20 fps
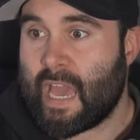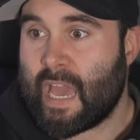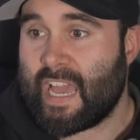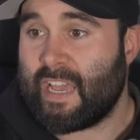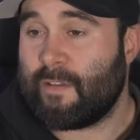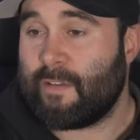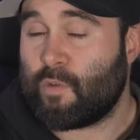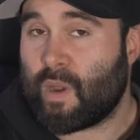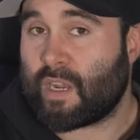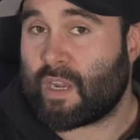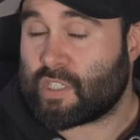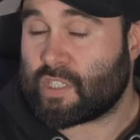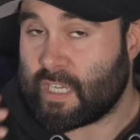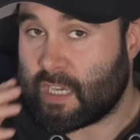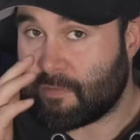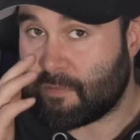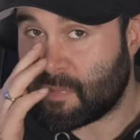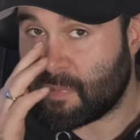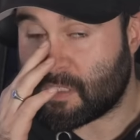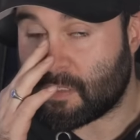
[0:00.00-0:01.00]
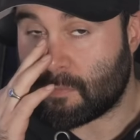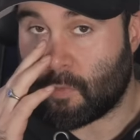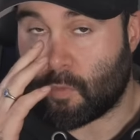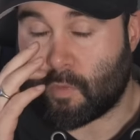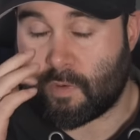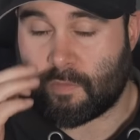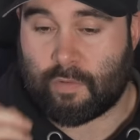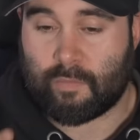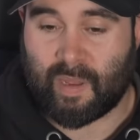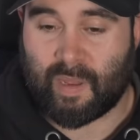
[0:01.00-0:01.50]
if you actually give me some
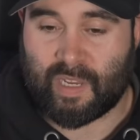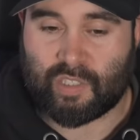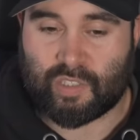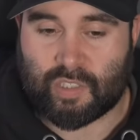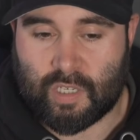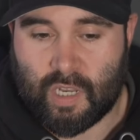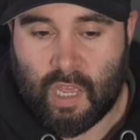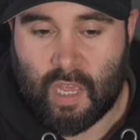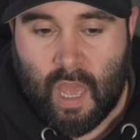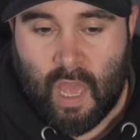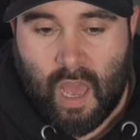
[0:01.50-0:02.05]
more information.